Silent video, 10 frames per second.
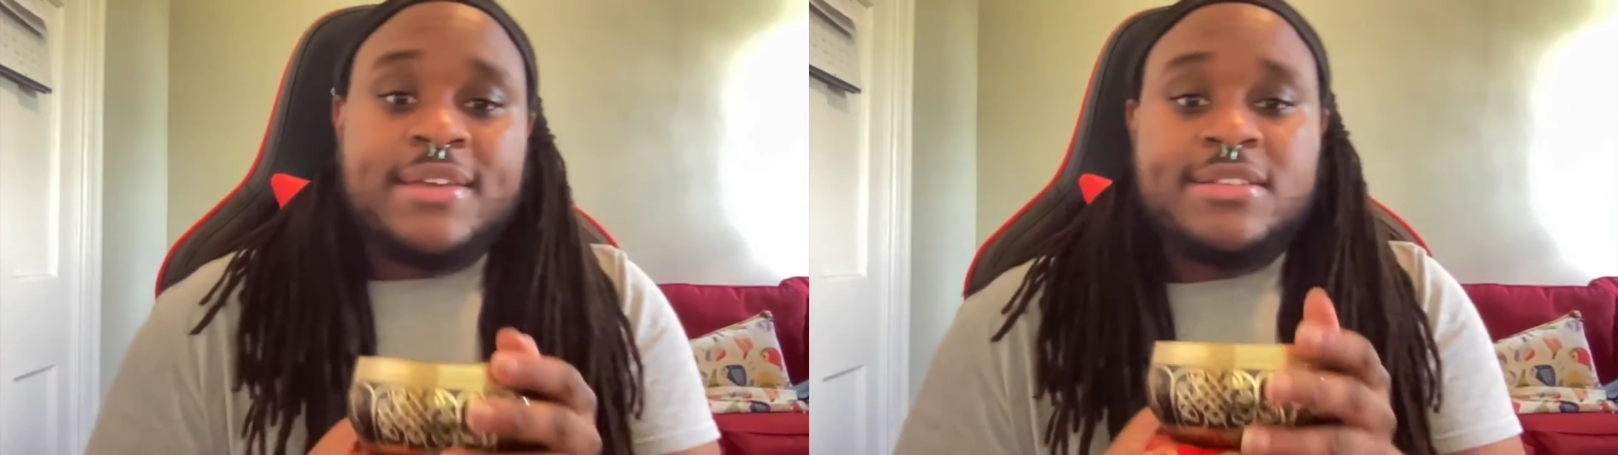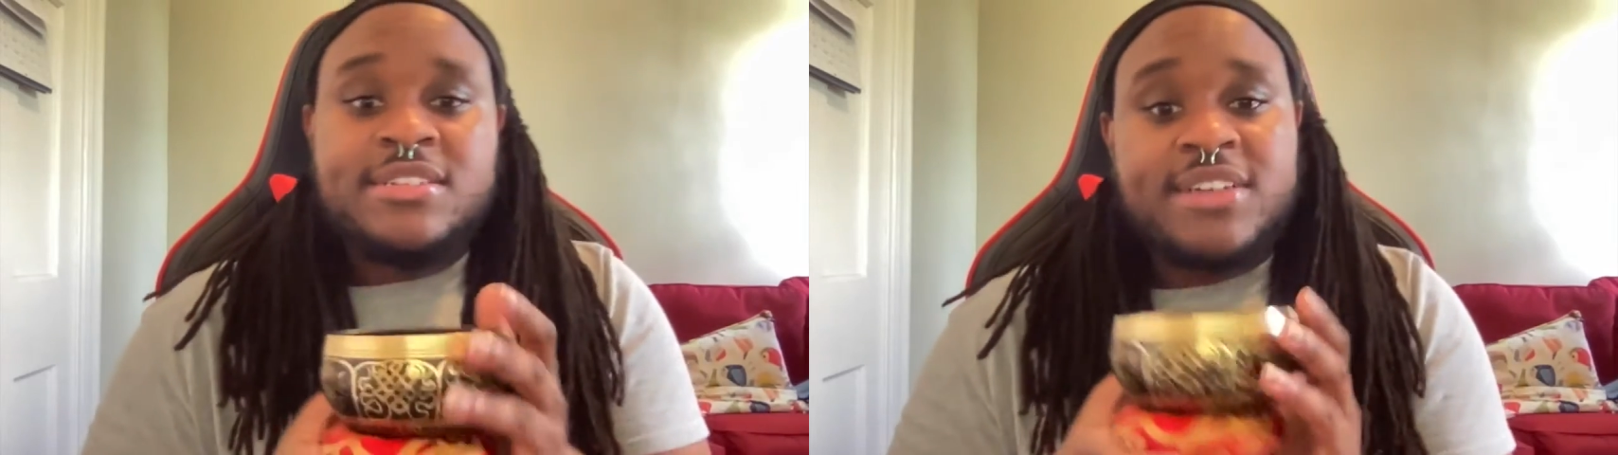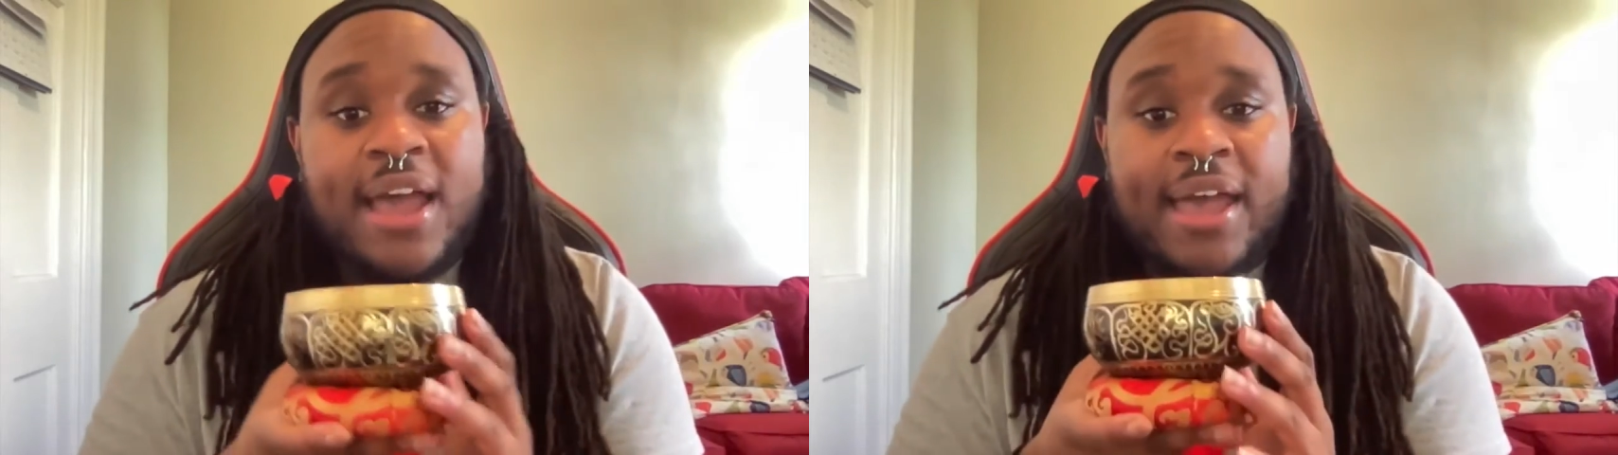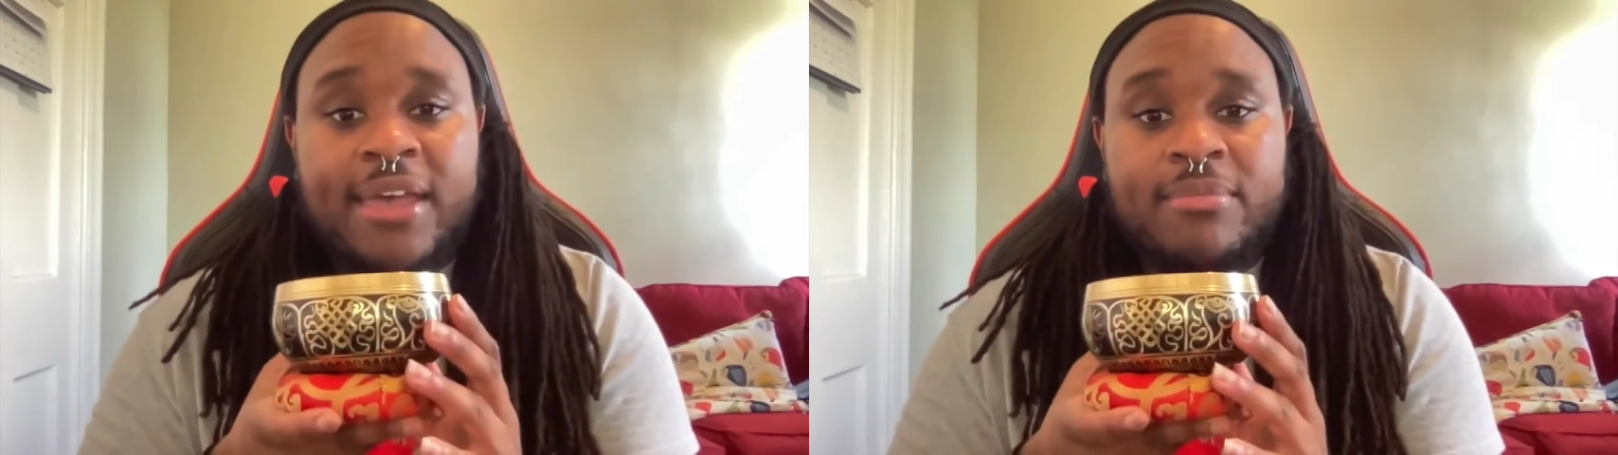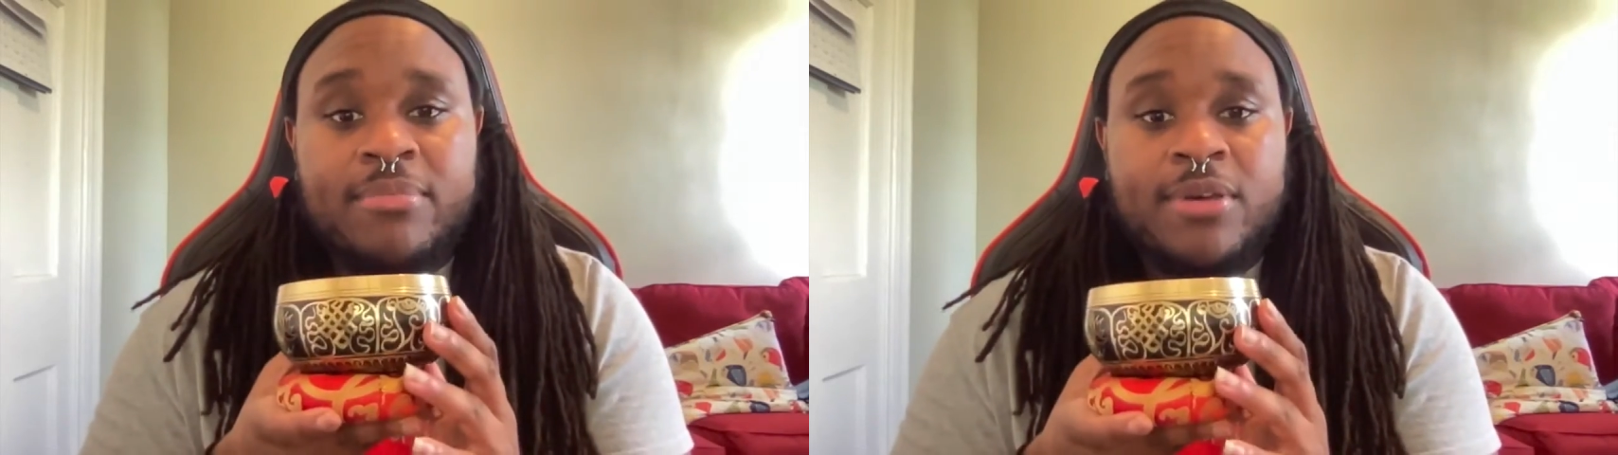
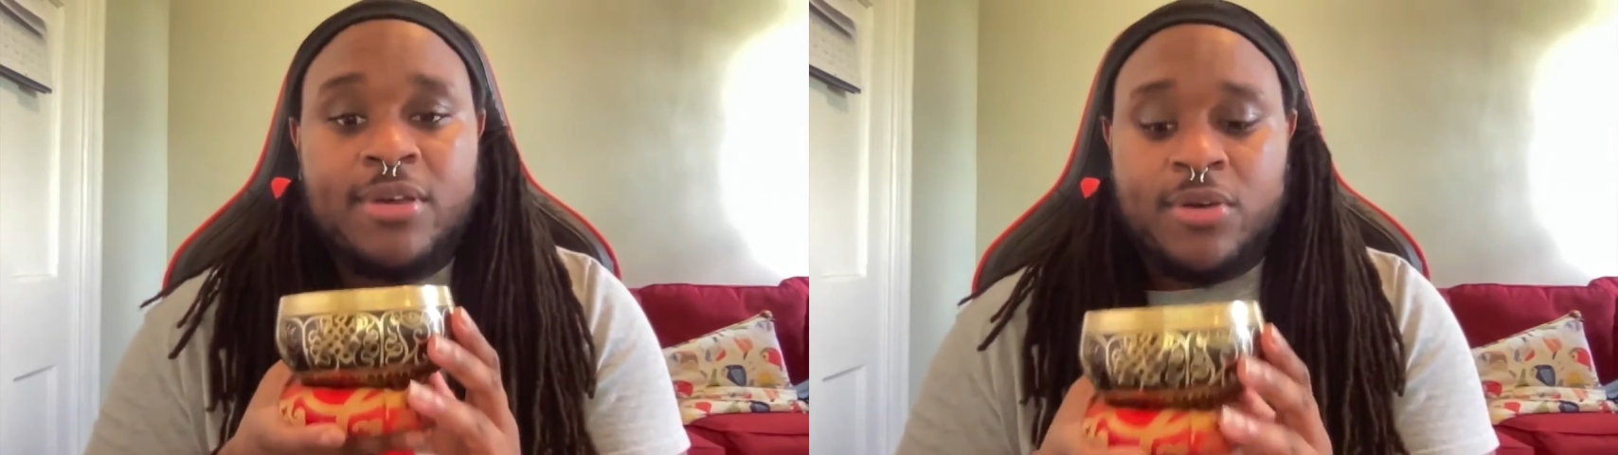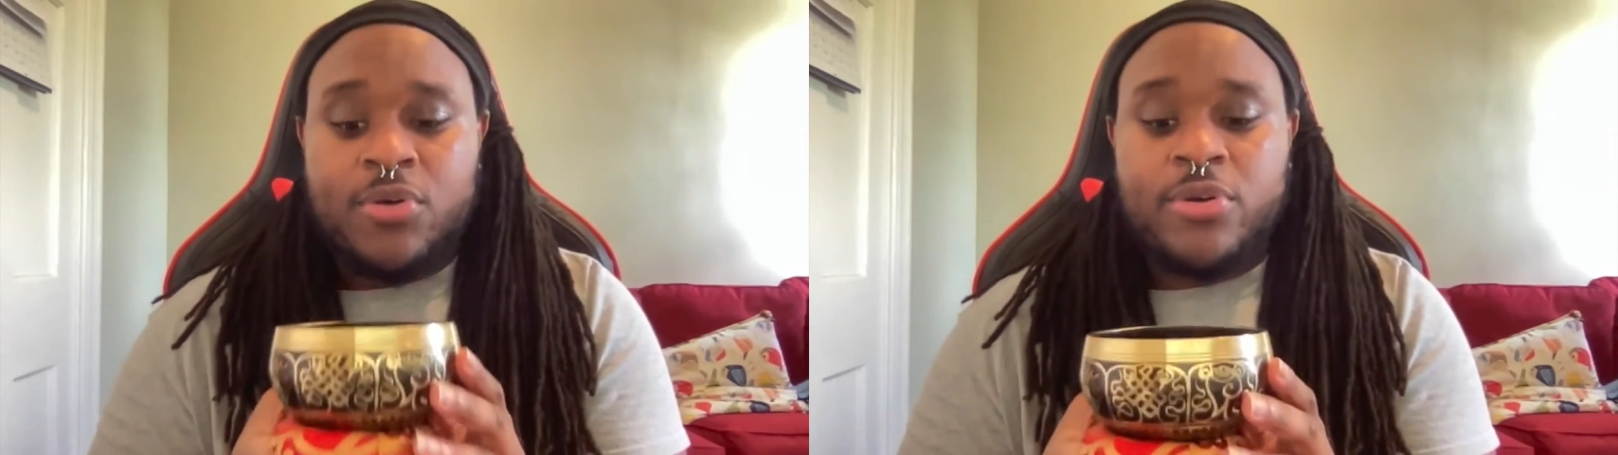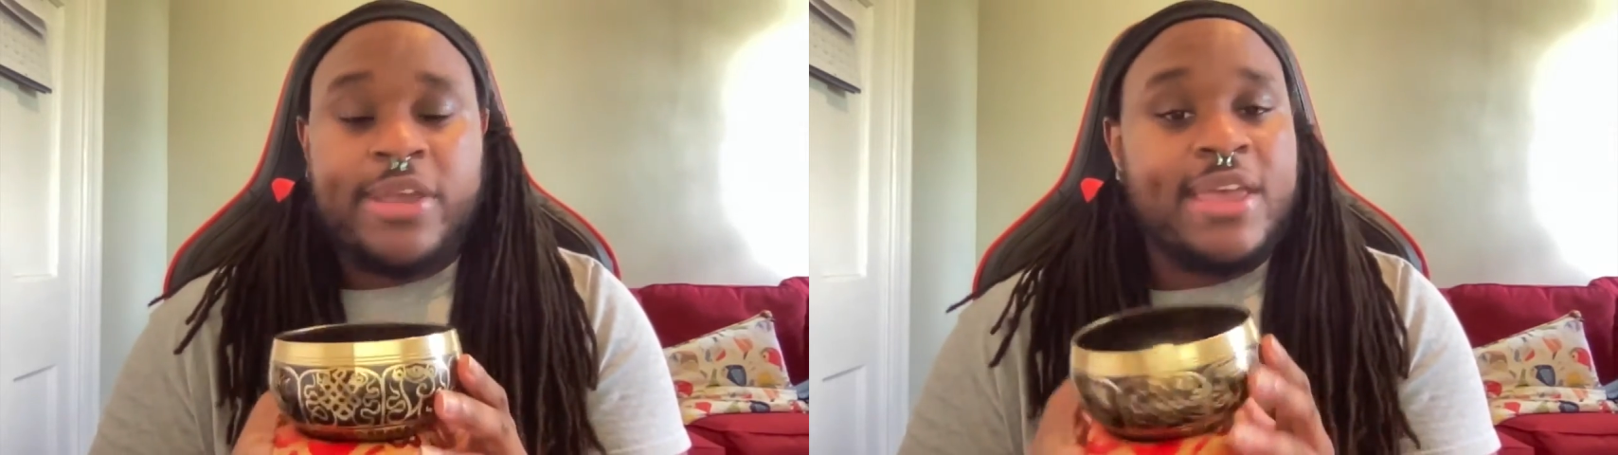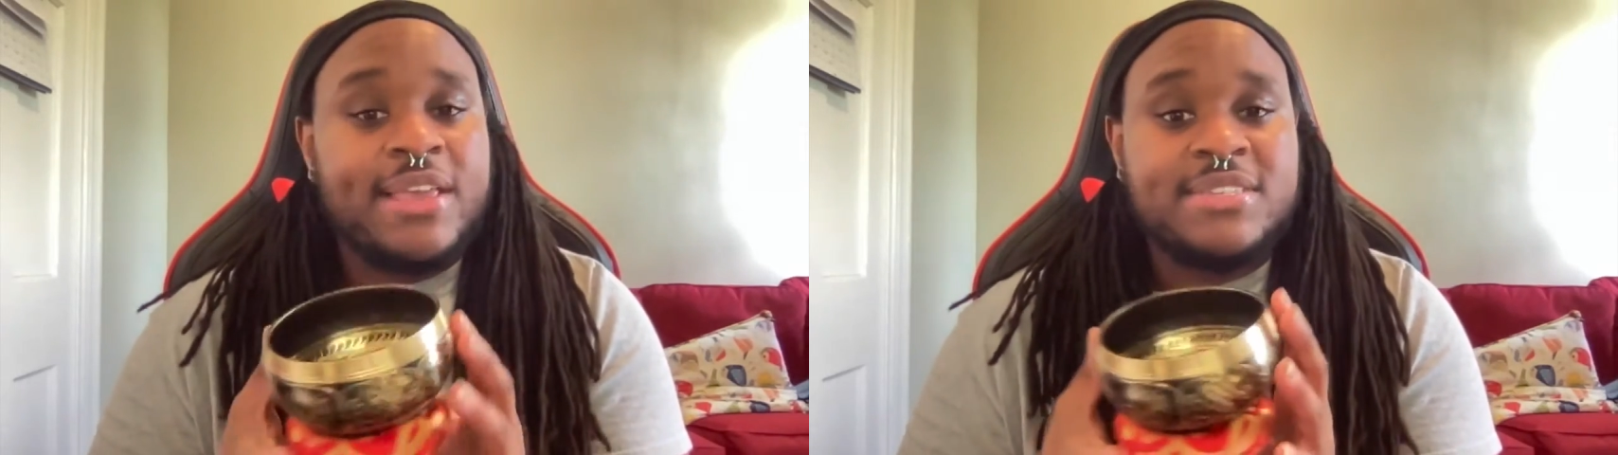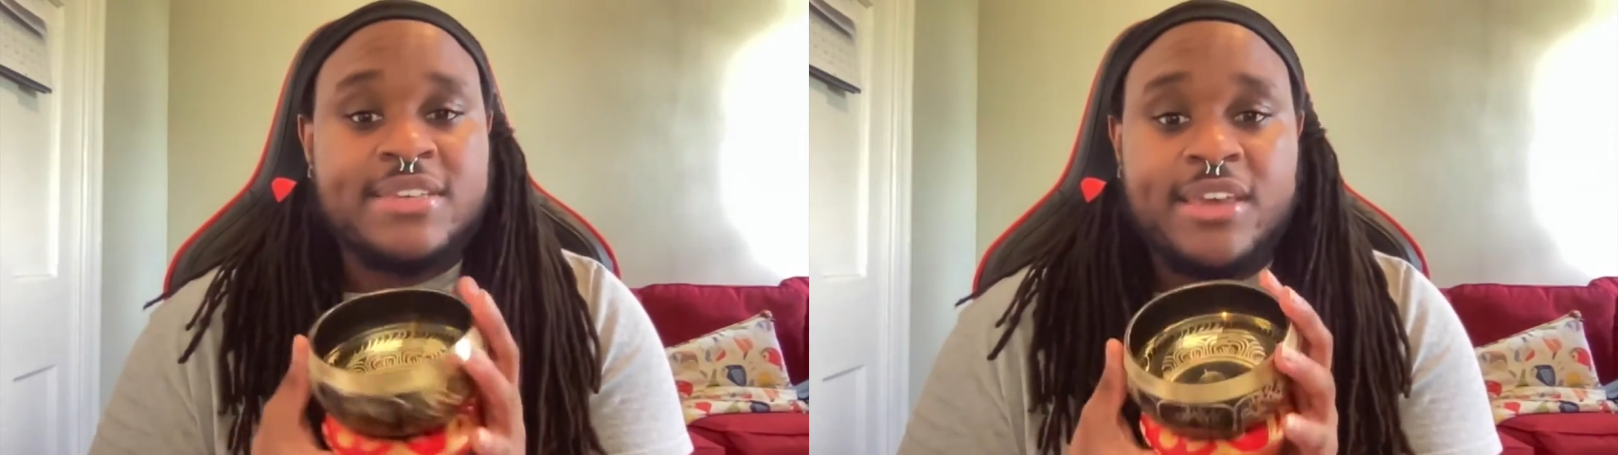chime or a
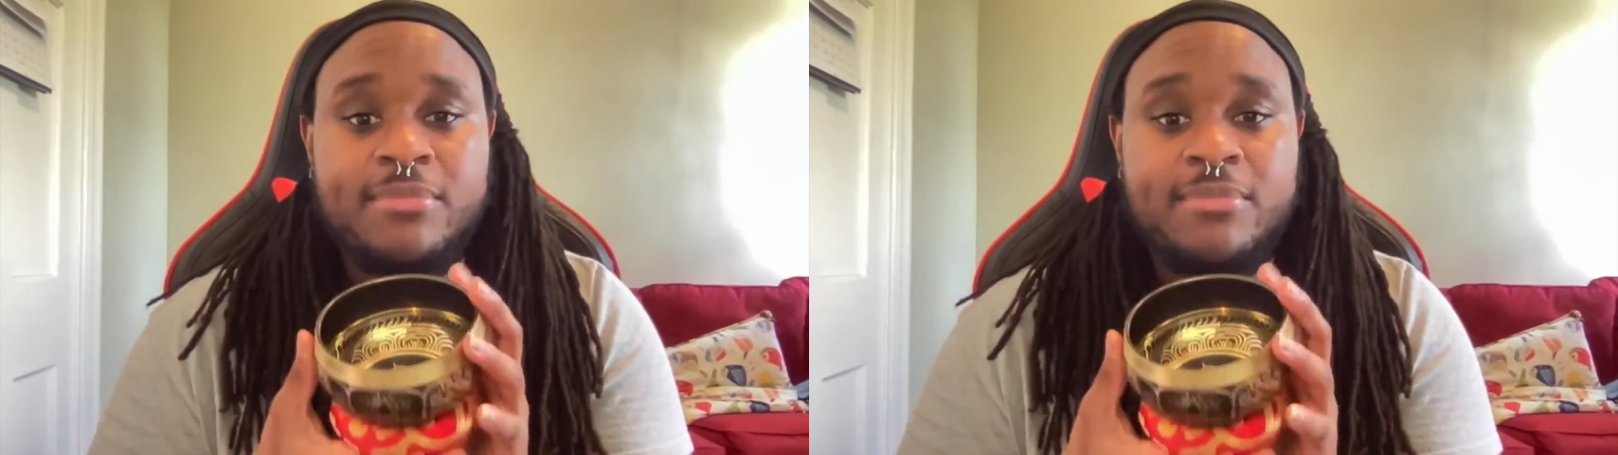singing